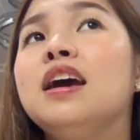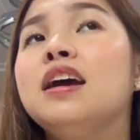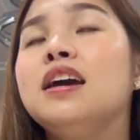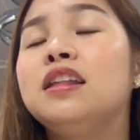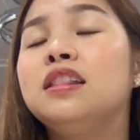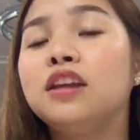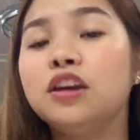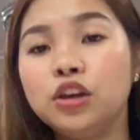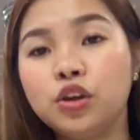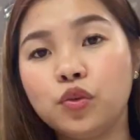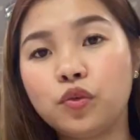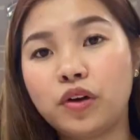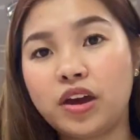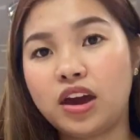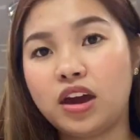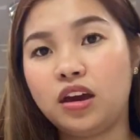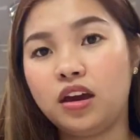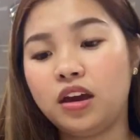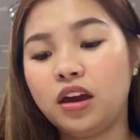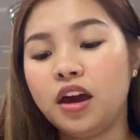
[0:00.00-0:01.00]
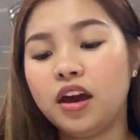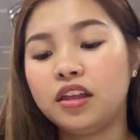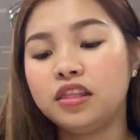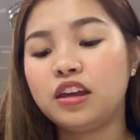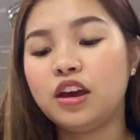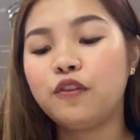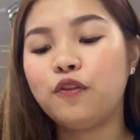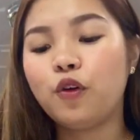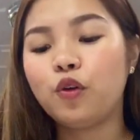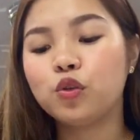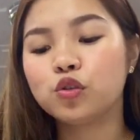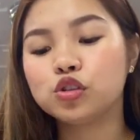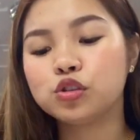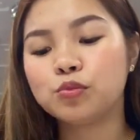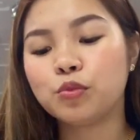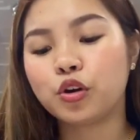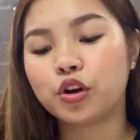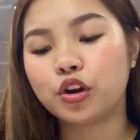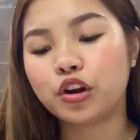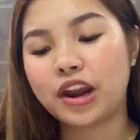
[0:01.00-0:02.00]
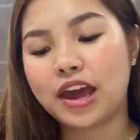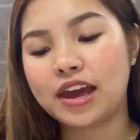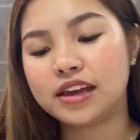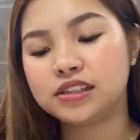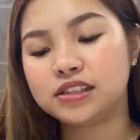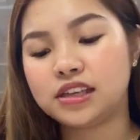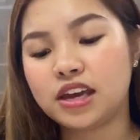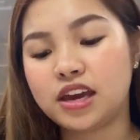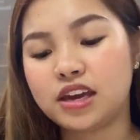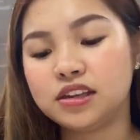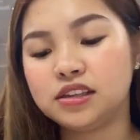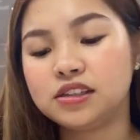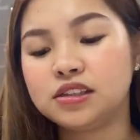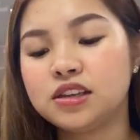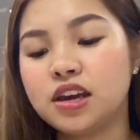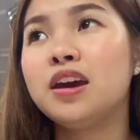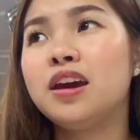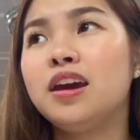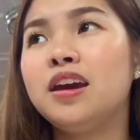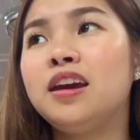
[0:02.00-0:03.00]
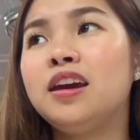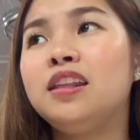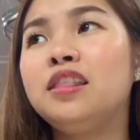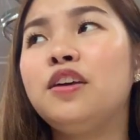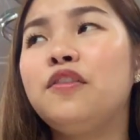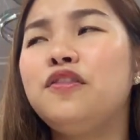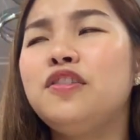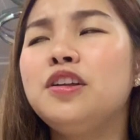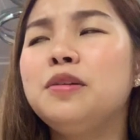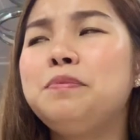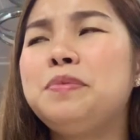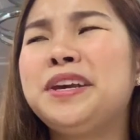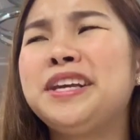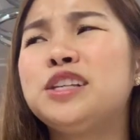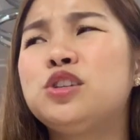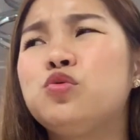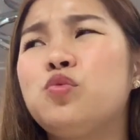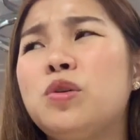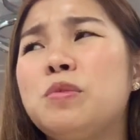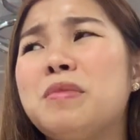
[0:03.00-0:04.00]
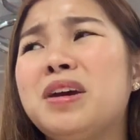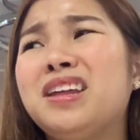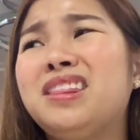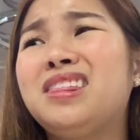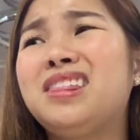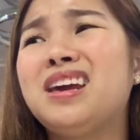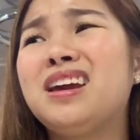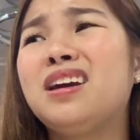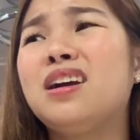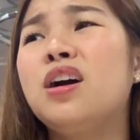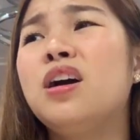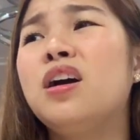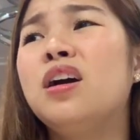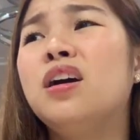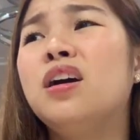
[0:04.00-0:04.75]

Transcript: in the UK, they focus more on essays. In the Philippines, we might think